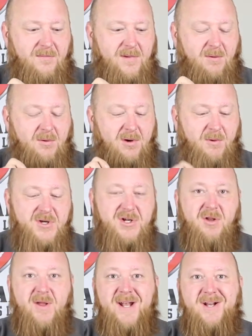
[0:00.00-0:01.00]
that were
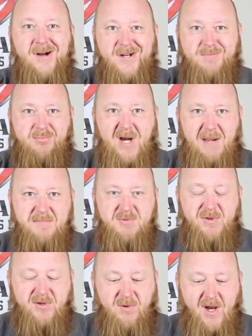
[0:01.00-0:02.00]
original and caused
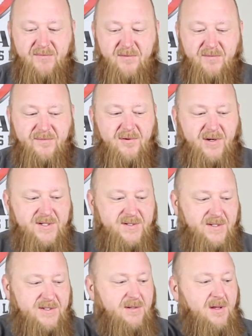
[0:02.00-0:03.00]
problems with the rifle. For
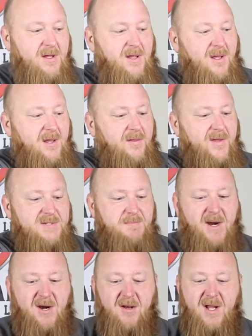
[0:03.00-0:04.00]
instance, this
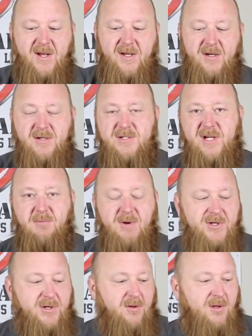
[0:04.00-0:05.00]
barrel on here is the
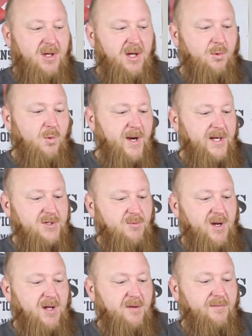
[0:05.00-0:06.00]
original
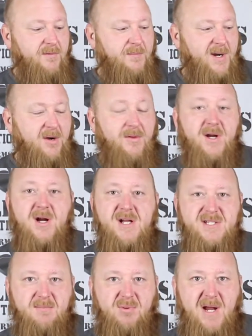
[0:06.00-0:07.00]
1-in-12 barrel that
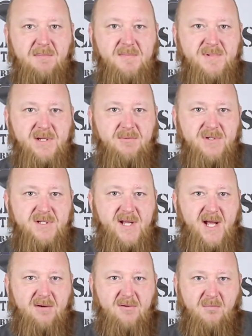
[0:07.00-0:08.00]
caused the problems. It was
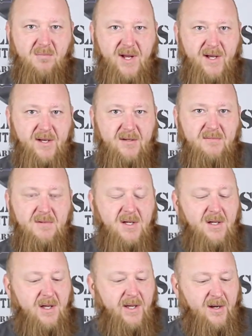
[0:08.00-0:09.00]
not chrome plated
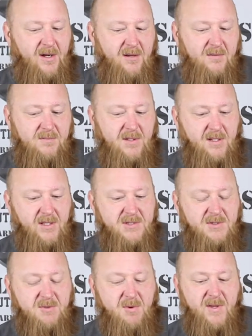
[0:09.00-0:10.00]
at all.
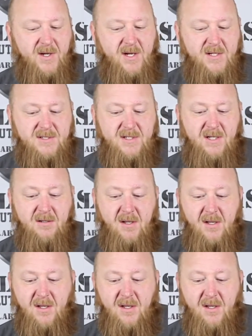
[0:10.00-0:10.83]
This was the one that caused the